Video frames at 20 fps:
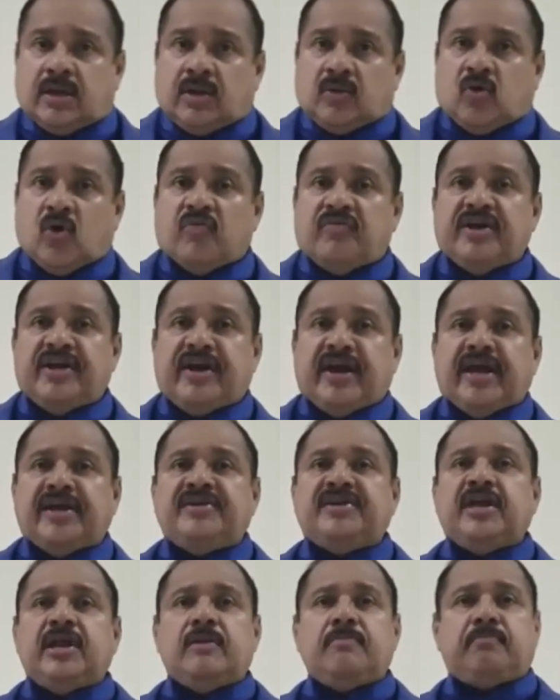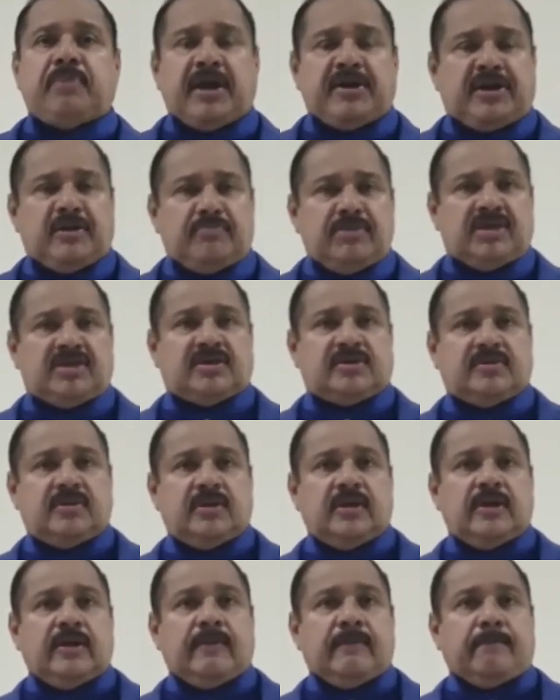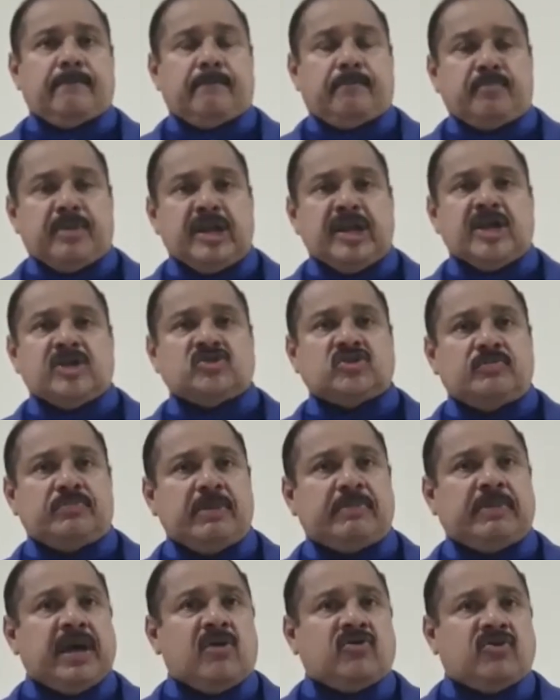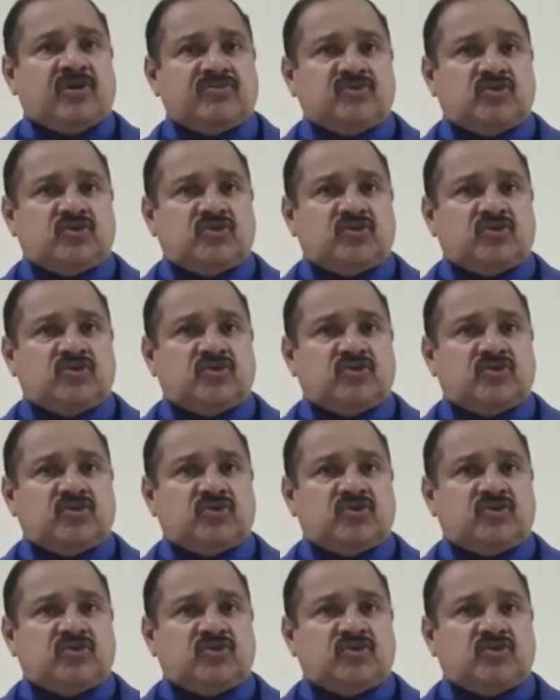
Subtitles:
COVID-19 pandemic. Millions of people out of